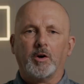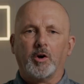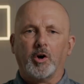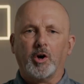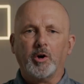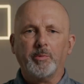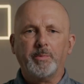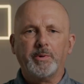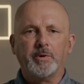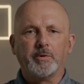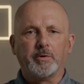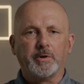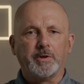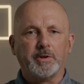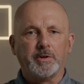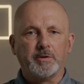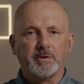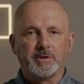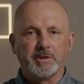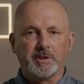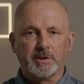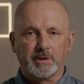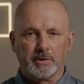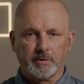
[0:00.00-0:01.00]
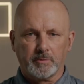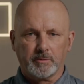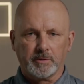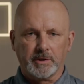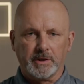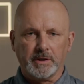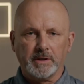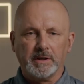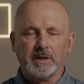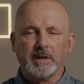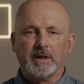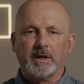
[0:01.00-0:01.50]
Opioid use
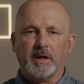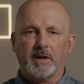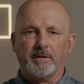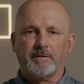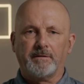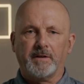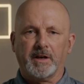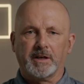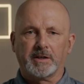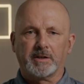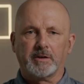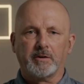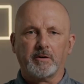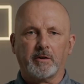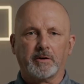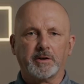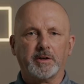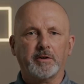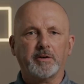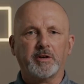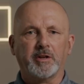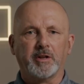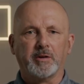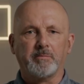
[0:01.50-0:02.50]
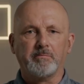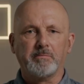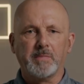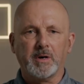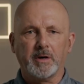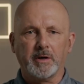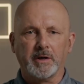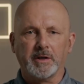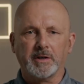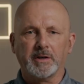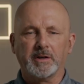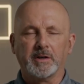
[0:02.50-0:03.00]
disorder affects not only the
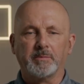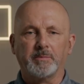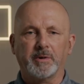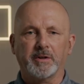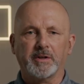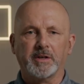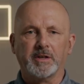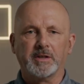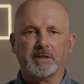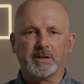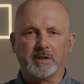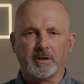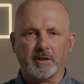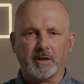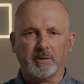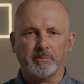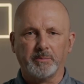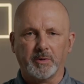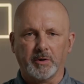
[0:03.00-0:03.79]
mind but the entire